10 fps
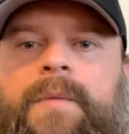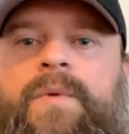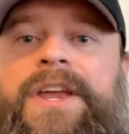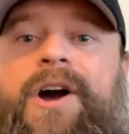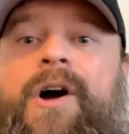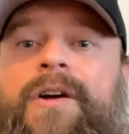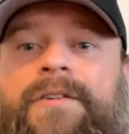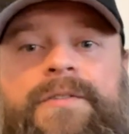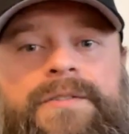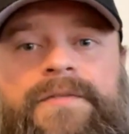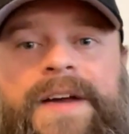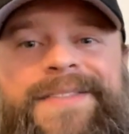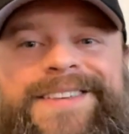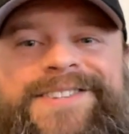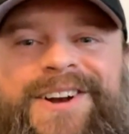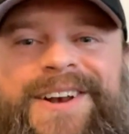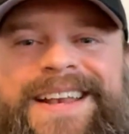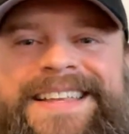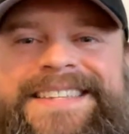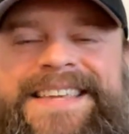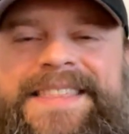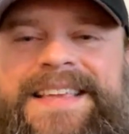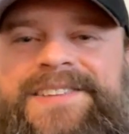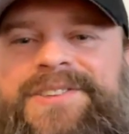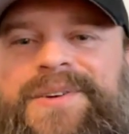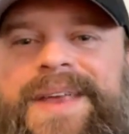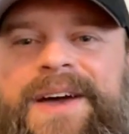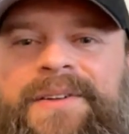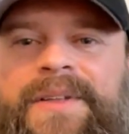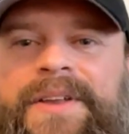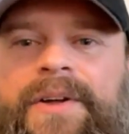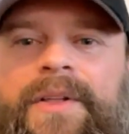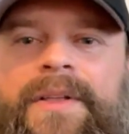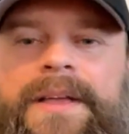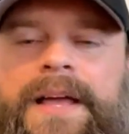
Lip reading: We are finally starting to see things slow down a little